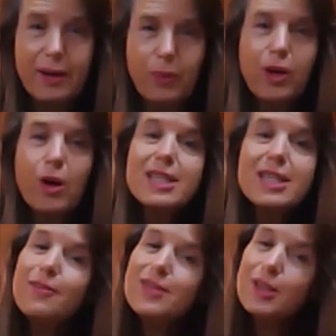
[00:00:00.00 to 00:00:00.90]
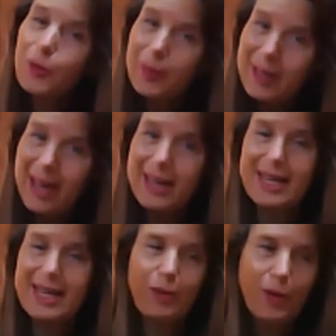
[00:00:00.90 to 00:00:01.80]
We're going to have to create
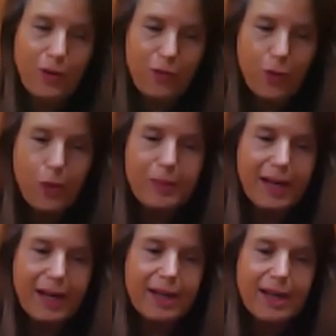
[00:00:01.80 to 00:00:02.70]
our own formula.